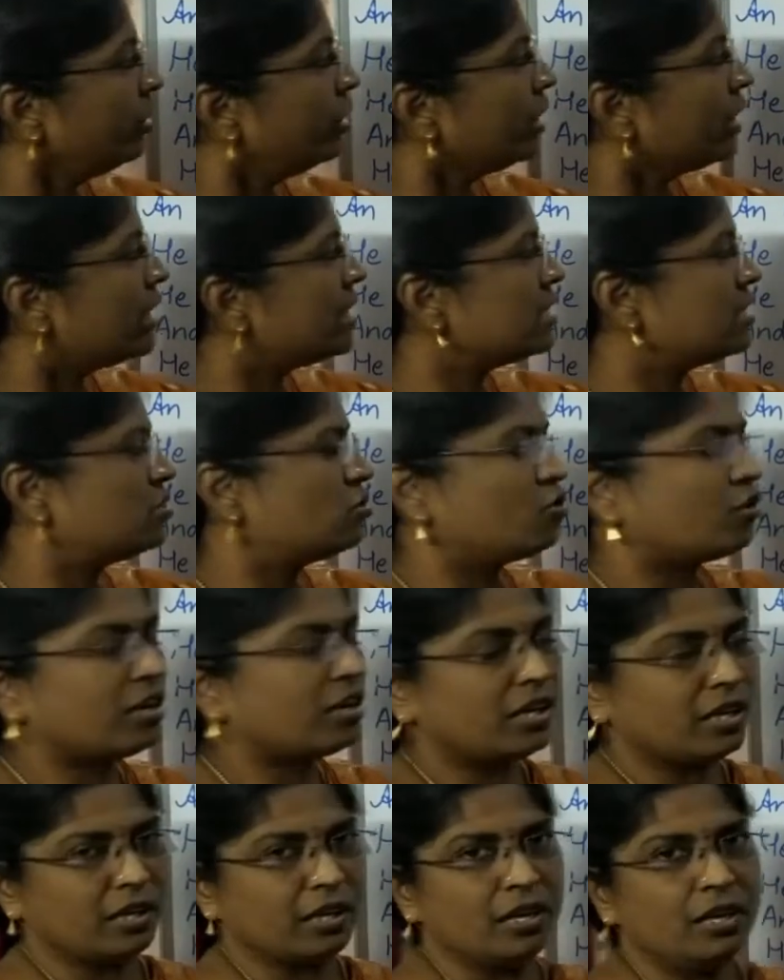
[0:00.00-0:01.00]
his
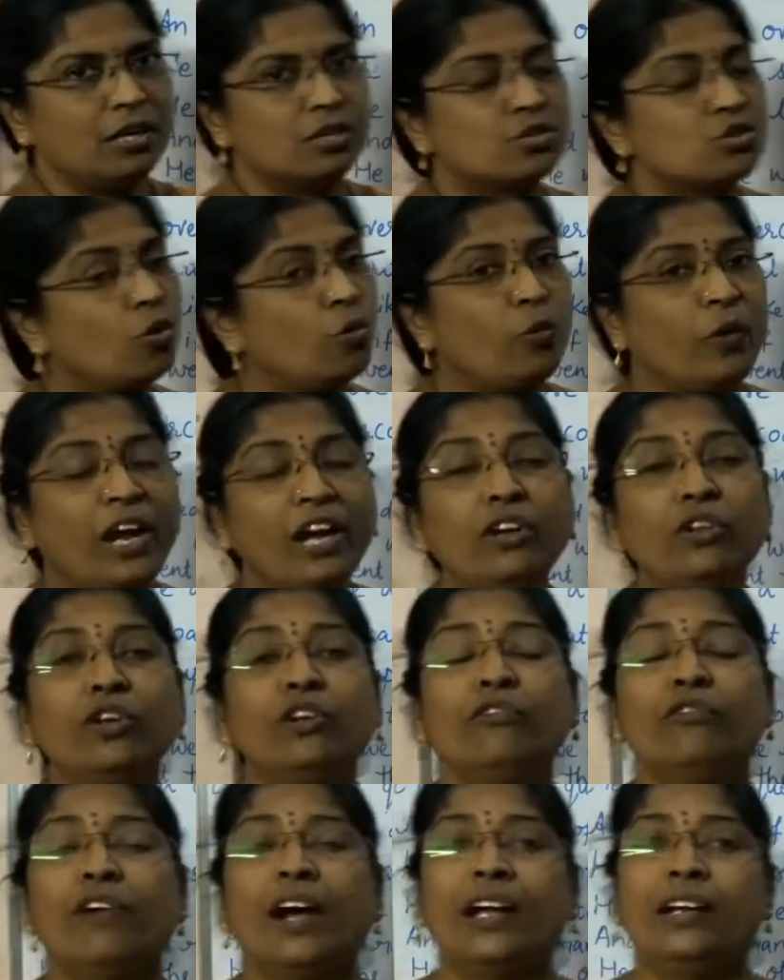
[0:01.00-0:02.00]
tree, so where do you
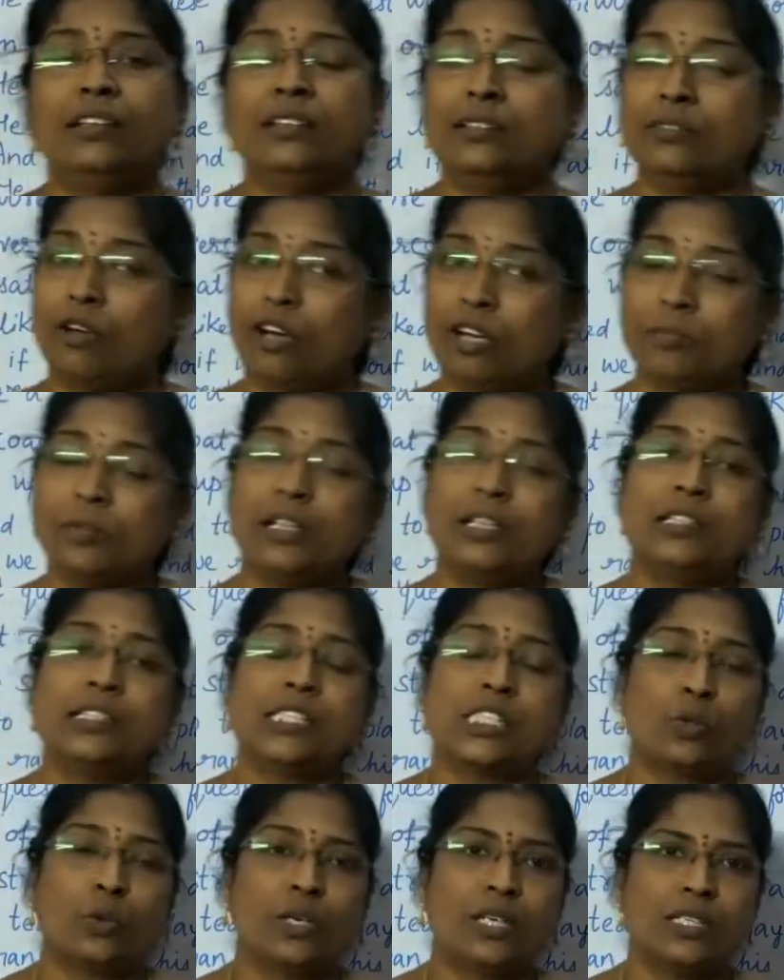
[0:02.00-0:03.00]
find normally the
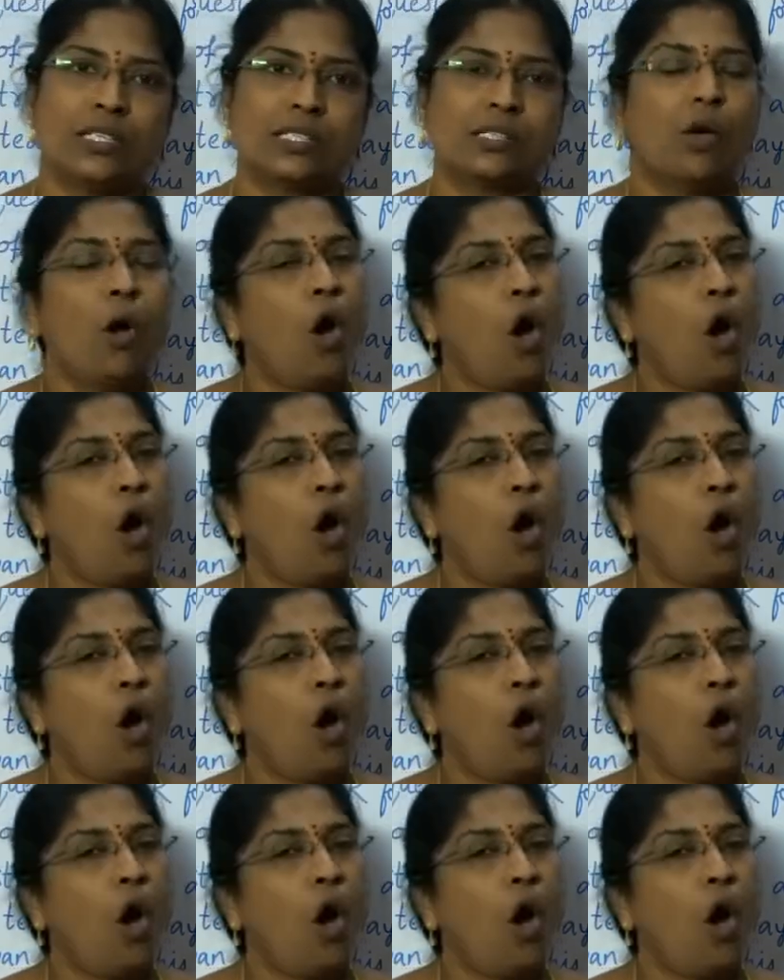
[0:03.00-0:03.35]
squirrels?